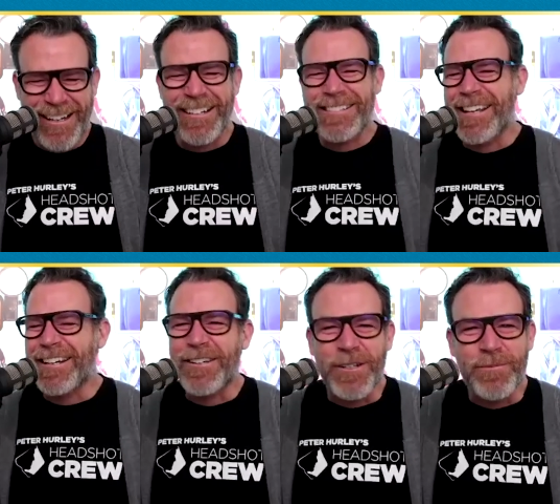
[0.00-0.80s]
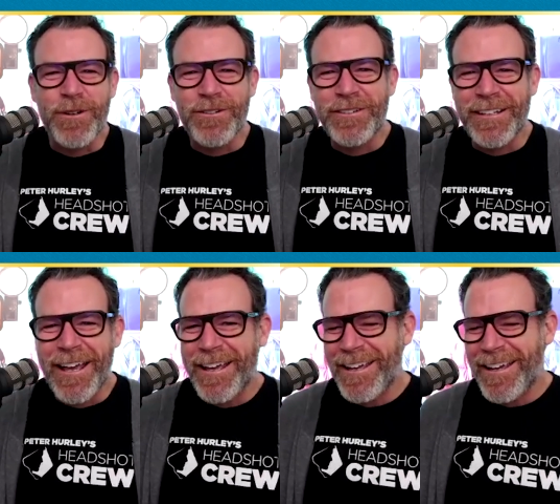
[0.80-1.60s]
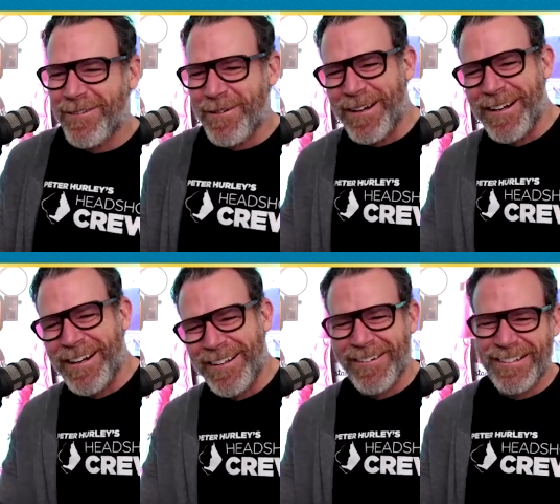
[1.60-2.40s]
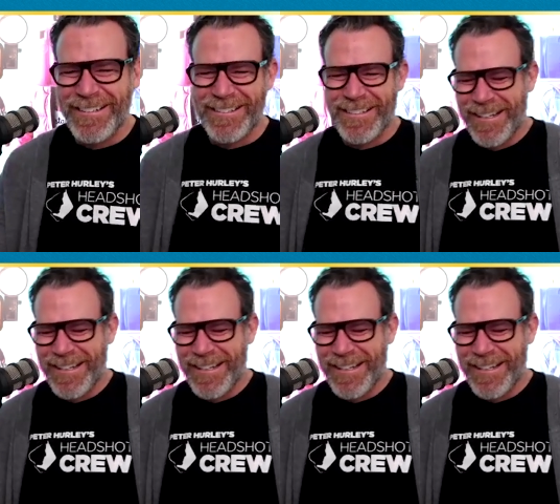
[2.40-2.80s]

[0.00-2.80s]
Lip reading: to stay in a good mood today, everybody. We just,